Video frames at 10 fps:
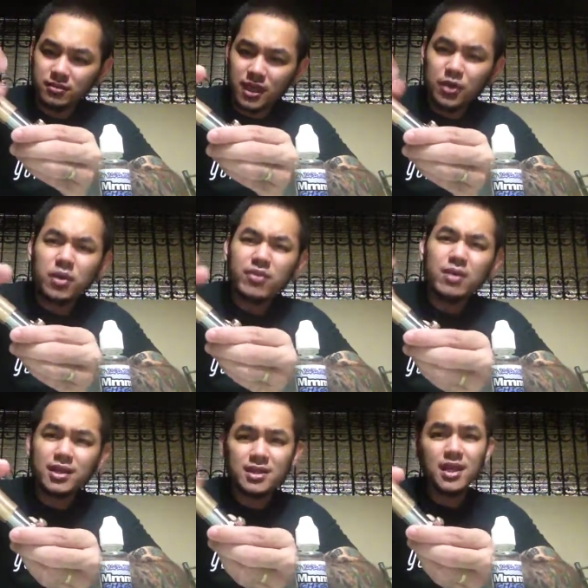don't know if they
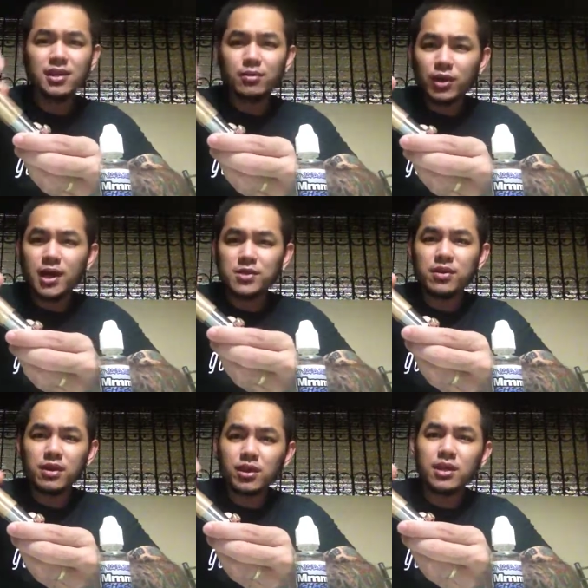meant tiger brass or
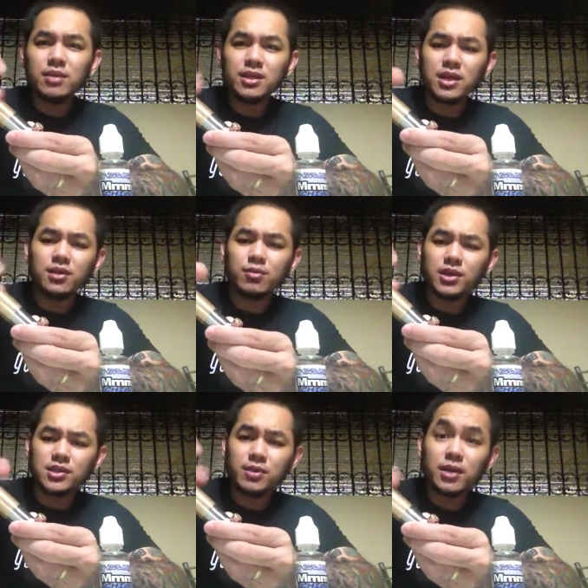they really mean tiger
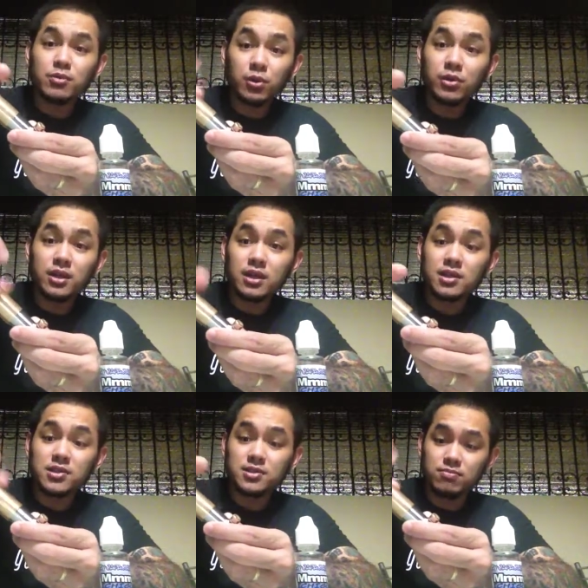bronze, but I'm told that it
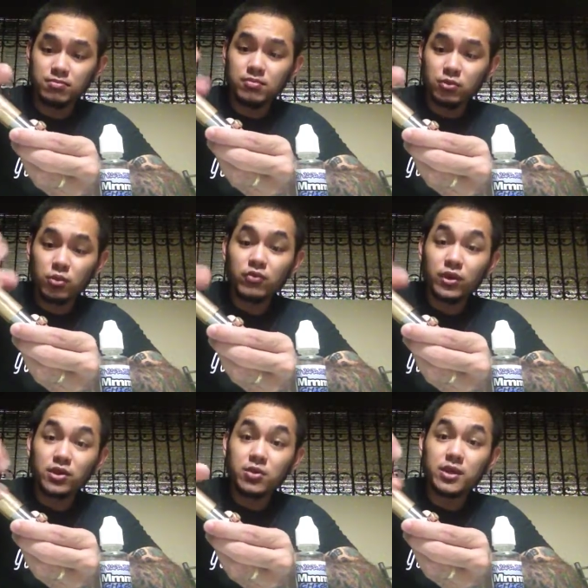is
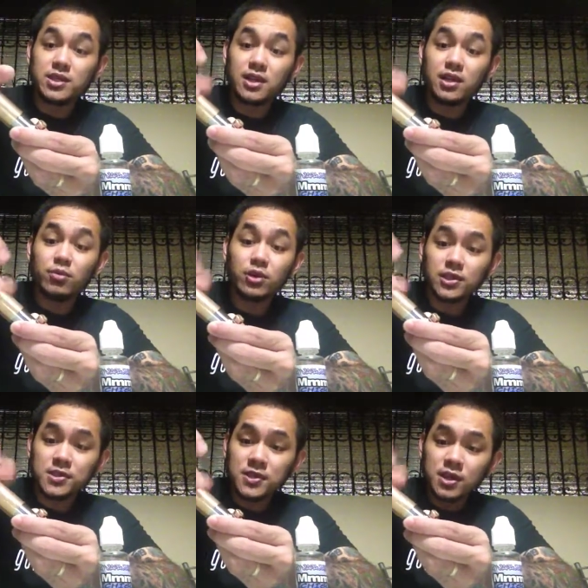referred to as tiger
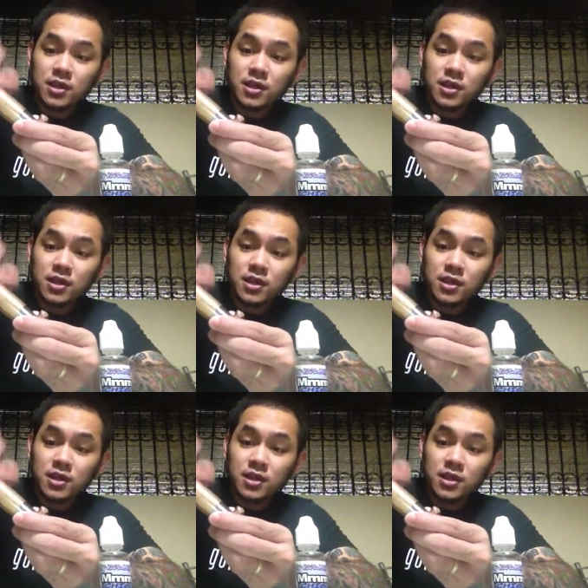bronze.